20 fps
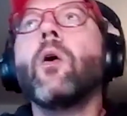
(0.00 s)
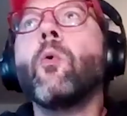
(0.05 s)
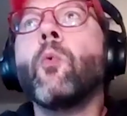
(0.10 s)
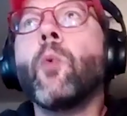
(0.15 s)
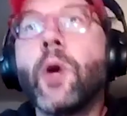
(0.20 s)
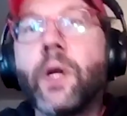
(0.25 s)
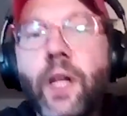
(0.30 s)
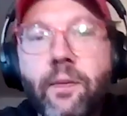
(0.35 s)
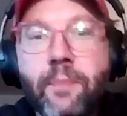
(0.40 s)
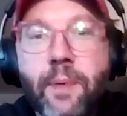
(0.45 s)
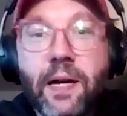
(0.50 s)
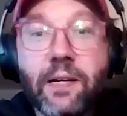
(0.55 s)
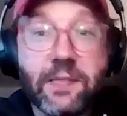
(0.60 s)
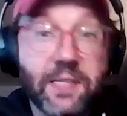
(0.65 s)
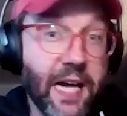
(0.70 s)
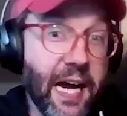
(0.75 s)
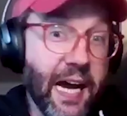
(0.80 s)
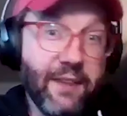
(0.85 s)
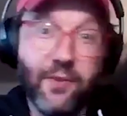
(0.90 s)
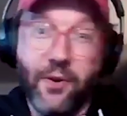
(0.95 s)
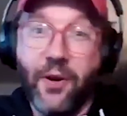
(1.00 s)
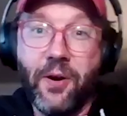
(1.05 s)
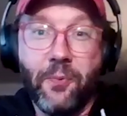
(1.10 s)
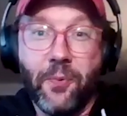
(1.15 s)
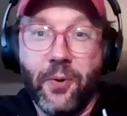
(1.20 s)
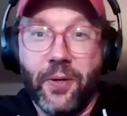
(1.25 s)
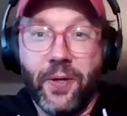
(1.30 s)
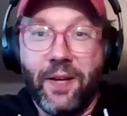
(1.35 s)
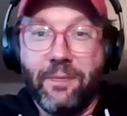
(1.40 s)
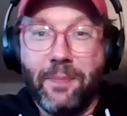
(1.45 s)
Work-life balance. I have a great
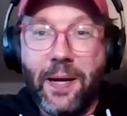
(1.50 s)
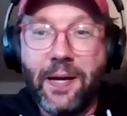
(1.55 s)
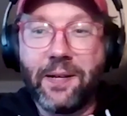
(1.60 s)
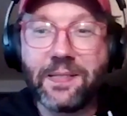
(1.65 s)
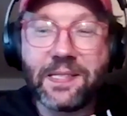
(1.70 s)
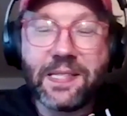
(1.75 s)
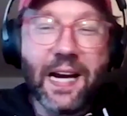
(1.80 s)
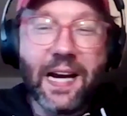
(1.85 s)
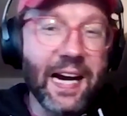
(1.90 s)
work-life balance.